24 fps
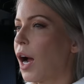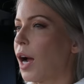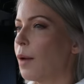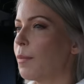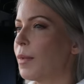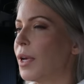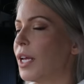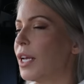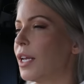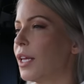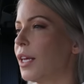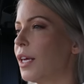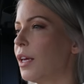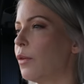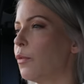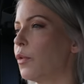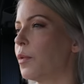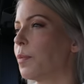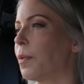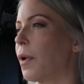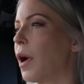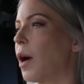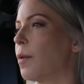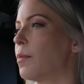I mean, he
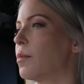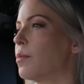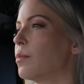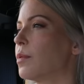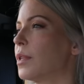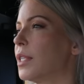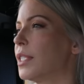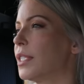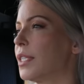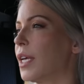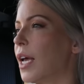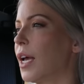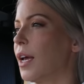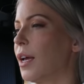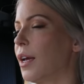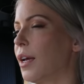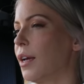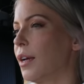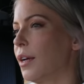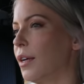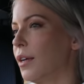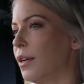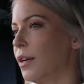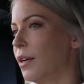would probably
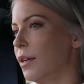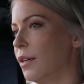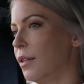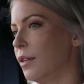say,